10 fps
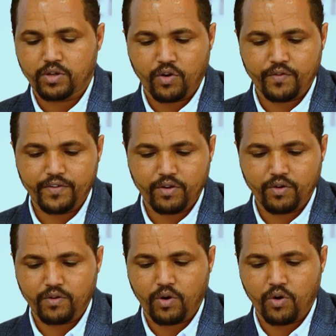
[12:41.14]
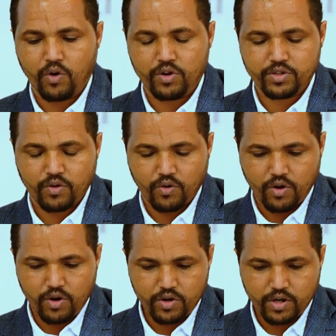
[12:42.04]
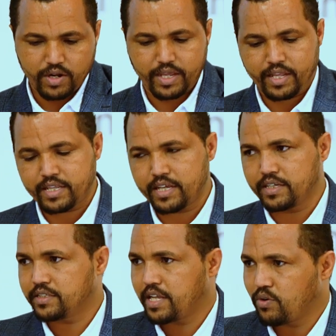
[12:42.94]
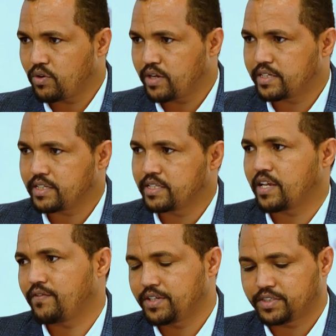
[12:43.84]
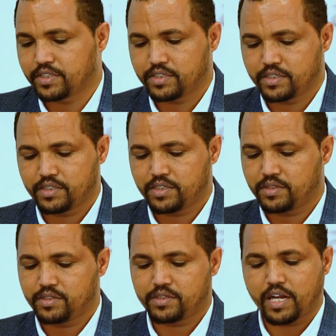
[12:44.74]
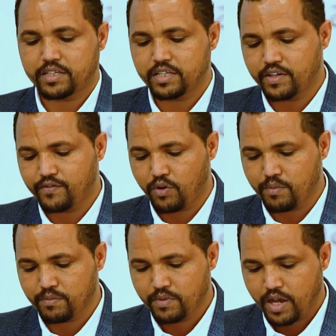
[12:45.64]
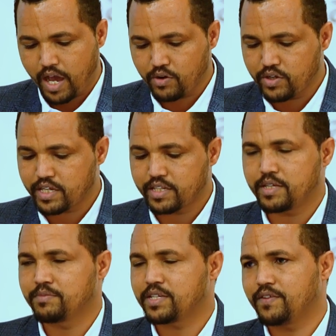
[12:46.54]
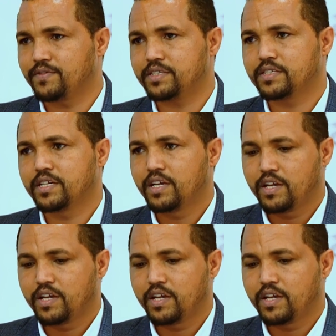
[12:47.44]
of all stakeholders interventions, starting from adolescent himself,